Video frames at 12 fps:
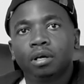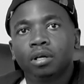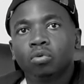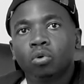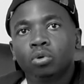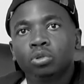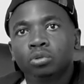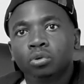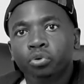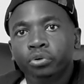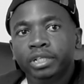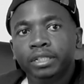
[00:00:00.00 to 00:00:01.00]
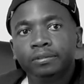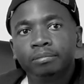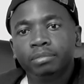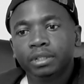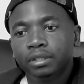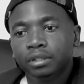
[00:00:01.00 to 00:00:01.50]
And also, you need to
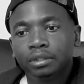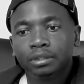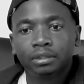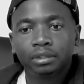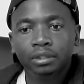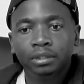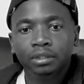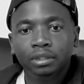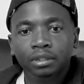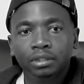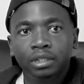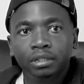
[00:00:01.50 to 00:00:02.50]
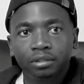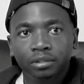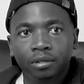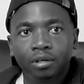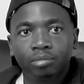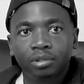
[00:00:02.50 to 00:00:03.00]
be
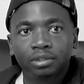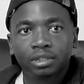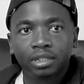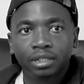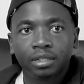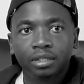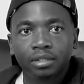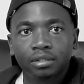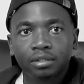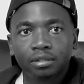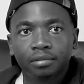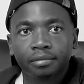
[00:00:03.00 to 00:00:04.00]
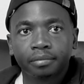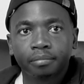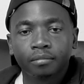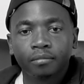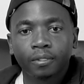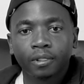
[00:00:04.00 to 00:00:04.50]
intentional about certain things.
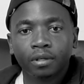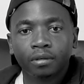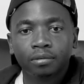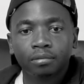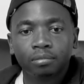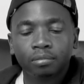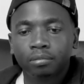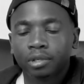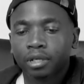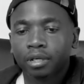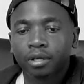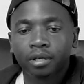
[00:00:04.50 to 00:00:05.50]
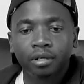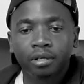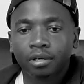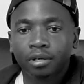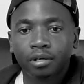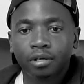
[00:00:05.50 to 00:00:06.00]
You know, where
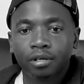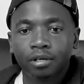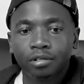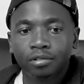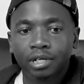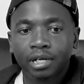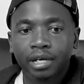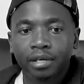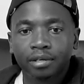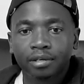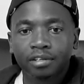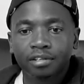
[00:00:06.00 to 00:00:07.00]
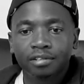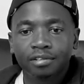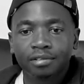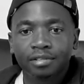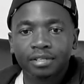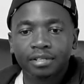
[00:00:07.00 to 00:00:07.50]
you're like,
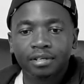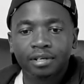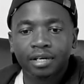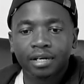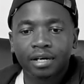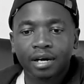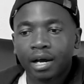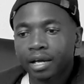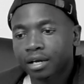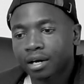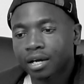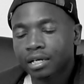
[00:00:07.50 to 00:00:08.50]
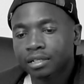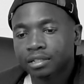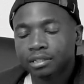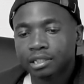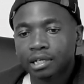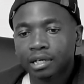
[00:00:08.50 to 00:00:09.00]
I
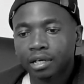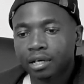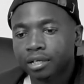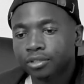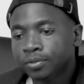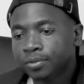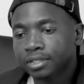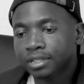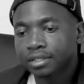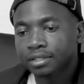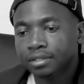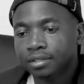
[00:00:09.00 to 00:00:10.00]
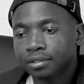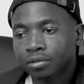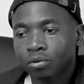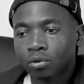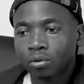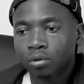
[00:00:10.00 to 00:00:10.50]
can't do this,
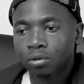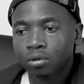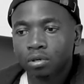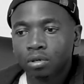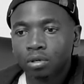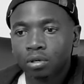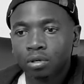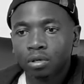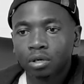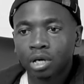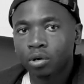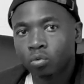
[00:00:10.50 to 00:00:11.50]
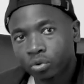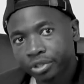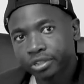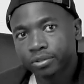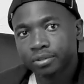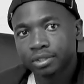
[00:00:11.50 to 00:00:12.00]
or I
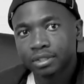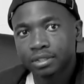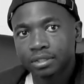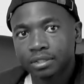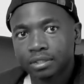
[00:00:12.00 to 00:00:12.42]
won't do this.